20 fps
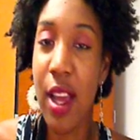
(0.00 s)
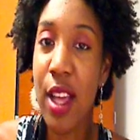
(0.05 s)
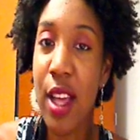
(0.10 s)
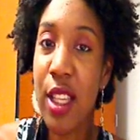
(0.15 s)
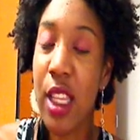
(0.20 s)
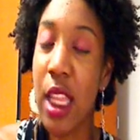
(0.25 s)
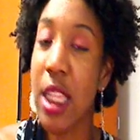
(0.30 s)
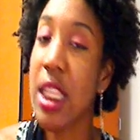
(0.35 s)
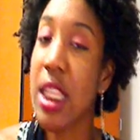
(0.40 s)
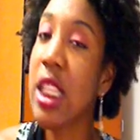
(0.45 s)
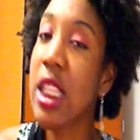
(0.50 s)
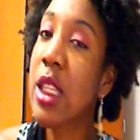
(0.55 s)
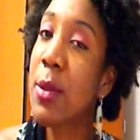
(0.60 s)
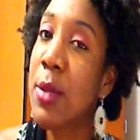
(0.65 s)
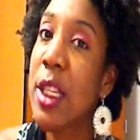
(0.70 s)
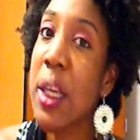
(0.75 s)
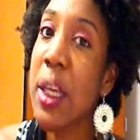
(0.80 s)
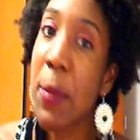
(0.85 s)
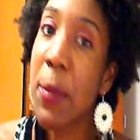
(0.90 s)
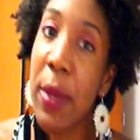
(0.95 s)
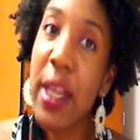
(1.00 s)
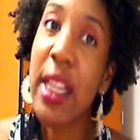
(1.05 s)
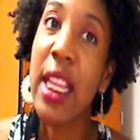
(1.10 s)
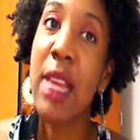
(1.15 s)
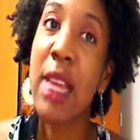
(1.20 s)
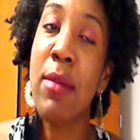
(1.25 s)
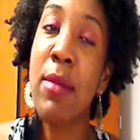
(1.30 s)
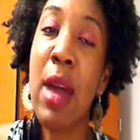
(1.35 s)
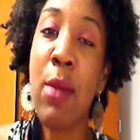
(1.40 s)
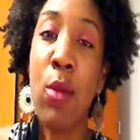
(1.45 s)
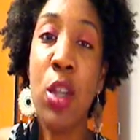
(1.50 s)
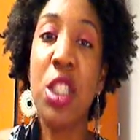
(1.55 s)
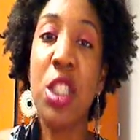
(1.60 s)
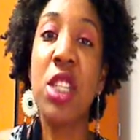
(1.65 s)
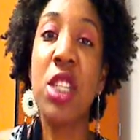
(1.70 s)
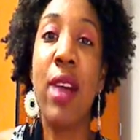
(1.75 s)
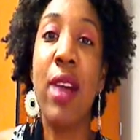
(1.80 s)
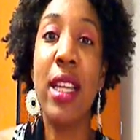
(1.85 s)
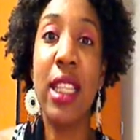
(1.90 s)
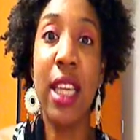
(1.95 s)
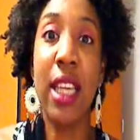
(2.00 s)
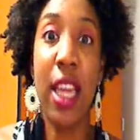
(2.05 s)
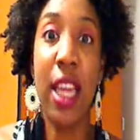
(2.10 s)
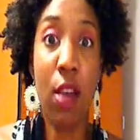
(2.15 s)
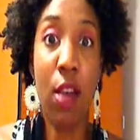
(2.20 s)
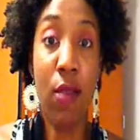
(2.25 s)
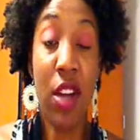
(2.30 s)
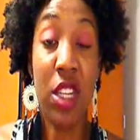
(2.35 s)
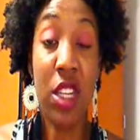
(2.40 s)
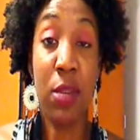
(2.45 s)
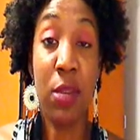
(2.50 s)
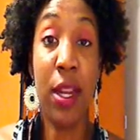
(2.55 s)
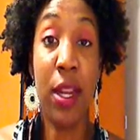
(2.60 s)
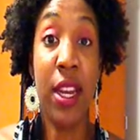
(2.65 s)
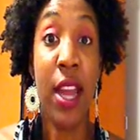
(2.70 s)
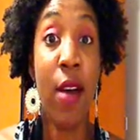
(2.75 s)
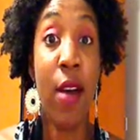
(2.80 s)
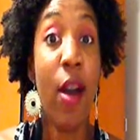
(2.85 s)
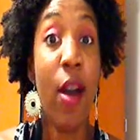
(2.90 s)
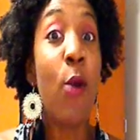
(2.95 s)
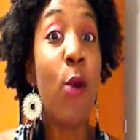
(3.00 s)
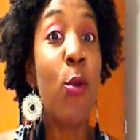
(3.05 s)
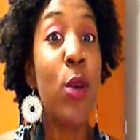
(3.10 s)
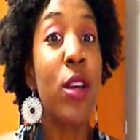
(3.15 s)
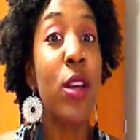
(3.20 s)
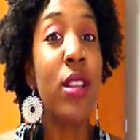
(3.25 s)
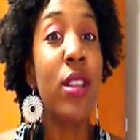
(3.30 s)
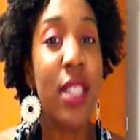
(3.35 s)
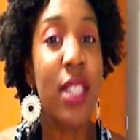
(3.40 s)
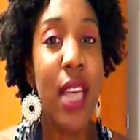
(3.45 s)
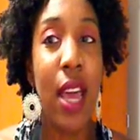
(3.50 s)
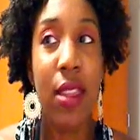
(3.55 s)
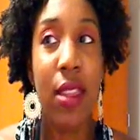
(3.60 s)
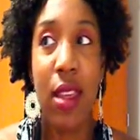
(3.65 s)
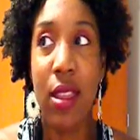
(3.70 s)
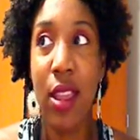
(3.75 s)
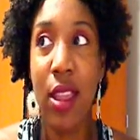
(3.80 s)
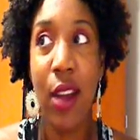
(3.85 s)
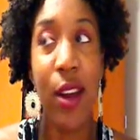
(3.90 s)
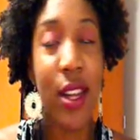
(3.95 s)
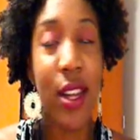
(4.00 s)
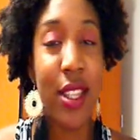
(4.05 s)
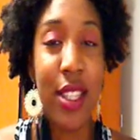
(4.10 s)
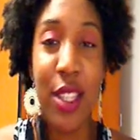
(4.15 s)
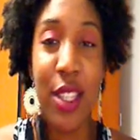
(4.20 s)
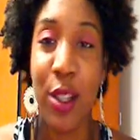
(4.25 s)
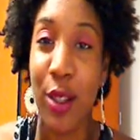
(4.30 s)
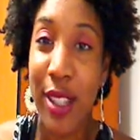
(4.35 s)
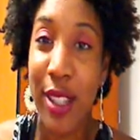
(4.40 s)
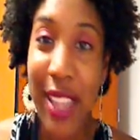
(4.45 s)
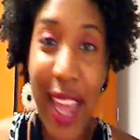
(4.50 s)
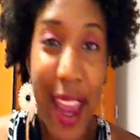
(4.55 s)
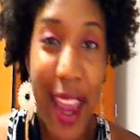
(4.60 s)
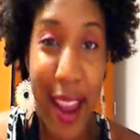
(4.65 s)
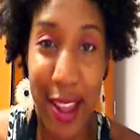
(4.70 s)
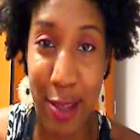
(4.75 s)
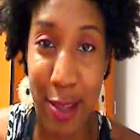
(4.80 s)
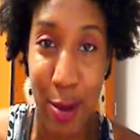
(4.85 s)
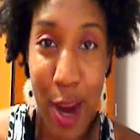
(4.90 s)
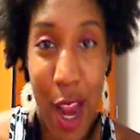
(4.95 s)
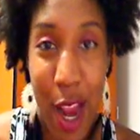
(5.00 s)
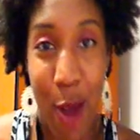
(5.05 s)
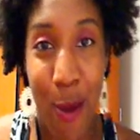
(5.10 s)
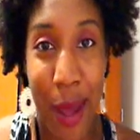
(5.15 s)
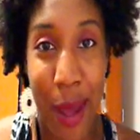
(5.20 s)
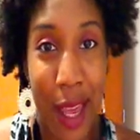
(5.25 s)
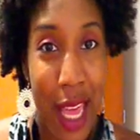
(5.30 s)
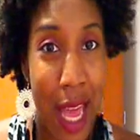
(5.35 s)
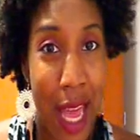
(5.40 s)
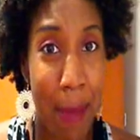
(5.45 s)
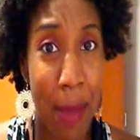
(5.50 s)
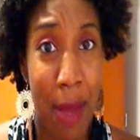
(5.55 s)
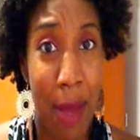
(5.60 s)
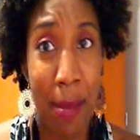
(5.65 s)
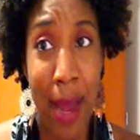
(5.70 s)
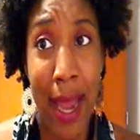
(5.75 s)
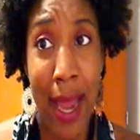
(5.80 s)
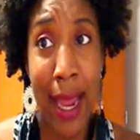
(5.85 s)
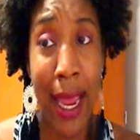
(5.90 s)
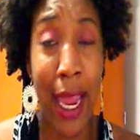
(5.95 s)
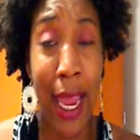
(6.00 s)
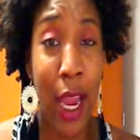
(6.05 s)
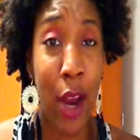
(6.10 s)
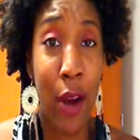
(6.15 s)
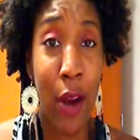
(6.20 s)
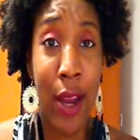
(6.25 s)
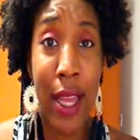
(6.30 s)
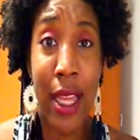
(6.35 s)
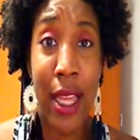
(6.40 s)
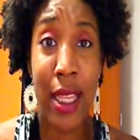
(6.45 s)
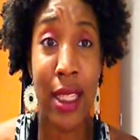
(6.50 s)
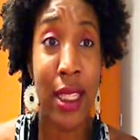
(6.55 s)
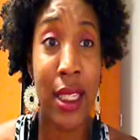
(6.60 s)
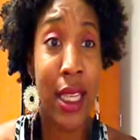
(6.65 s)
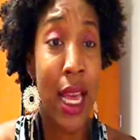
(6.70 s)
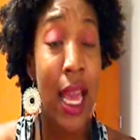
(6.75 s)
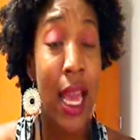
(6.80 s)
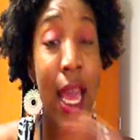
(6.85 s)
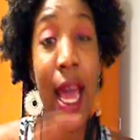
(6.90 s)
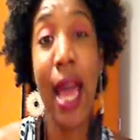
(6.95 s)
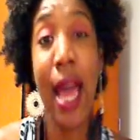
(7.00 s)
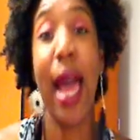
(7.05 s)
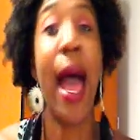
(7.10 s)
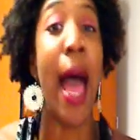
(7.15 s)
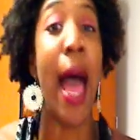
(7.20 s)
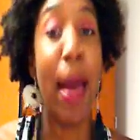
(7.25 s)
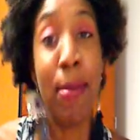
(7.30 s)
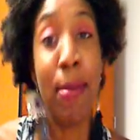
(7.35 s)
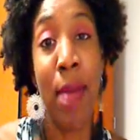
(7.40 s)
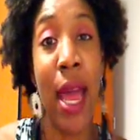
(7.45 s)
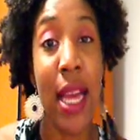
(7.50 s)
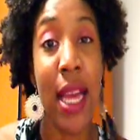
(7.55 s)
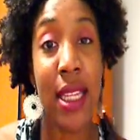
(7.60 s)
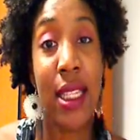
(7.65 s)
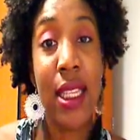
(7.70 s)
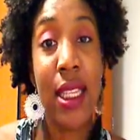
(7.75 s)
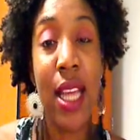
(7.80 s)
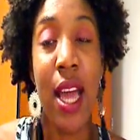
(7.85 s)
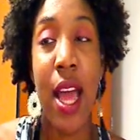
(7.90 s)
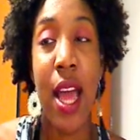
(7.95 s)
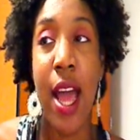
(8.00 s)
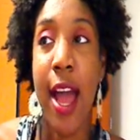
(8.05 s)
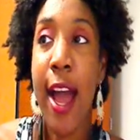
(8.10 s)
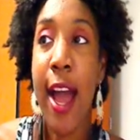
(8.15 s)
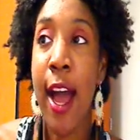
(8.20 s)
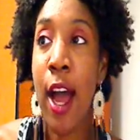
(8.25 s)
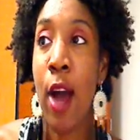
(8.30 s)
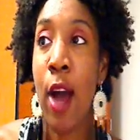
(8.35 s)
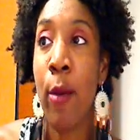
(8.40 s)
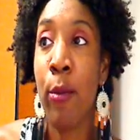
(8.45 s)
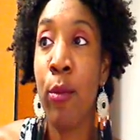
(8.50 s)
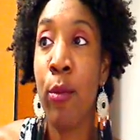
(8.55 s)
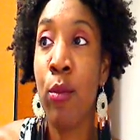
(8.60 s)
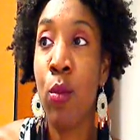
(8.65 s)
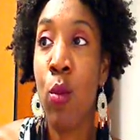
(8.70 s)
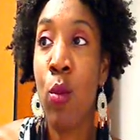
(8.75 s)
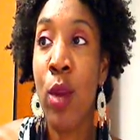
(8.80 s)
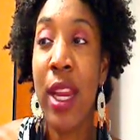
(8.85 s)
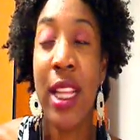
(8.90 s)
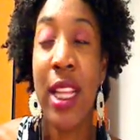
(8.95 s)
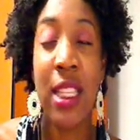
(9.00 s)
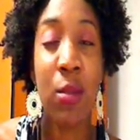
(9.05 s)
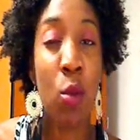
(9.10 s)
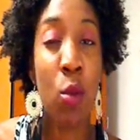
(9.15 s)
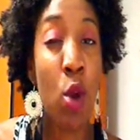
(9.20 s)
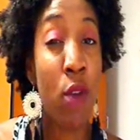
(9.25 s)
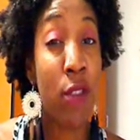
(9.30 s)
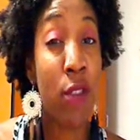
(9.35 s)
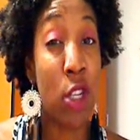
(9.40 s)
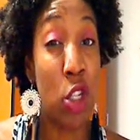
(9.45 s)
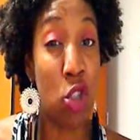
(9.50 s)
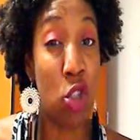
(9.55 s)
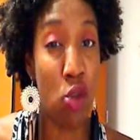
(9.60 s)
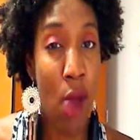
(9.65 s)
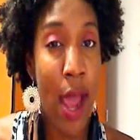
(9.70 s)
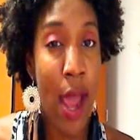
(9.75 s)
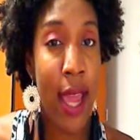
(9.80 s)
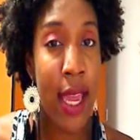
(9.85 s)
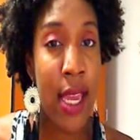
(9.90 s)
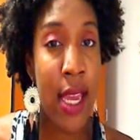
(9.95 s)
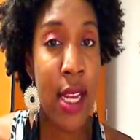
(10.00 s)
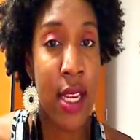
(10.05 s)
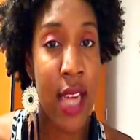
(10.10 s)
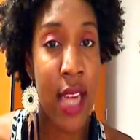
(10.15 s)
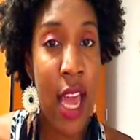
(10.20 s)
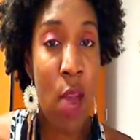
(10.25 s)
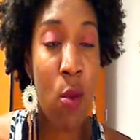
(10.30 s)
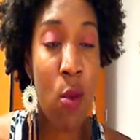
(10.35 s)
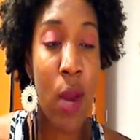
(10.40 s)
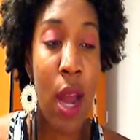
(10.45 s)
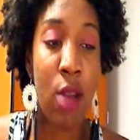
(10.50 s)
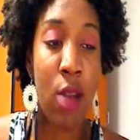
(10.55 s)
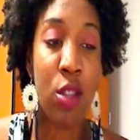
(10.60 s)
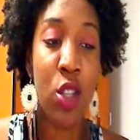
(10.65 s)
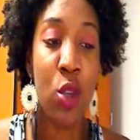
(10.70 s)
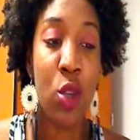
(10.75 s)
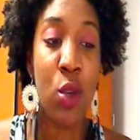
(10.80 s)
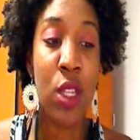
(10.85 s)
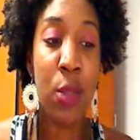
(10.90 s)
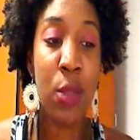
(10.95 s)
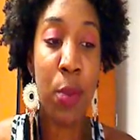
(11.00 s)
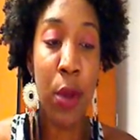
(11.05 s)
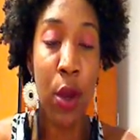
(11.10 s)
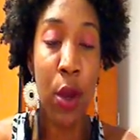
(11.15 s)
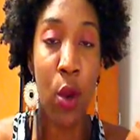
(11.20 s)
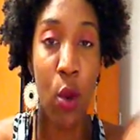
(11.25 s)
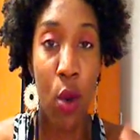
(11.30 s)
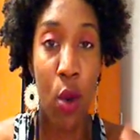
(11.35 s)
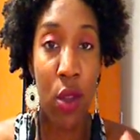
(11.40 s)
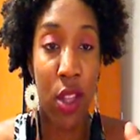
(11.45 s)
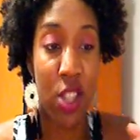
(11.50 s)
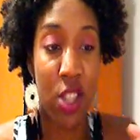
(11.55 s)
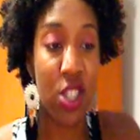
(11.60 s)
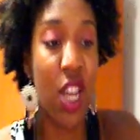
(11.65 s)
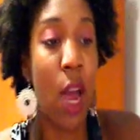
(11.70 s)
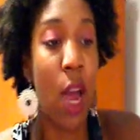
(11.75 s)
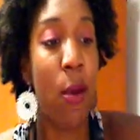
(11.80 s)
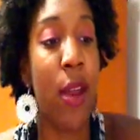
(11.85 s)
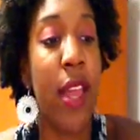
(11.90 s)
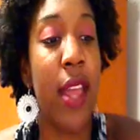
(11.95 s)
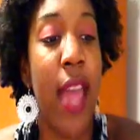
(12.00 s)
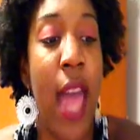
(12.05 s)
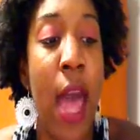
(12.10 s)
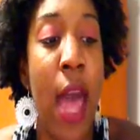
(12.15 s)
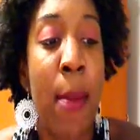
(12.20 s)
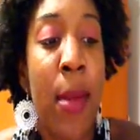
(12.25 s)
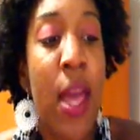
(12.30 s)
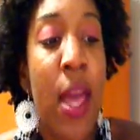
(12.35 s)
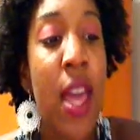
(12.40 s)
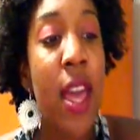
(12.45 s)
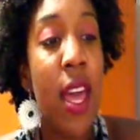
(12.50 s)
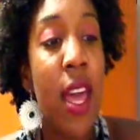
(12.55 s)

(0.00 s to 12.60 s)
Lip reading: So this is typically my moisturizing hair regimen. Now I will say that there are still days where I wake up and my hair is a hot mess. When it's more of a dry heat day, what I'll do is put on the shower cap.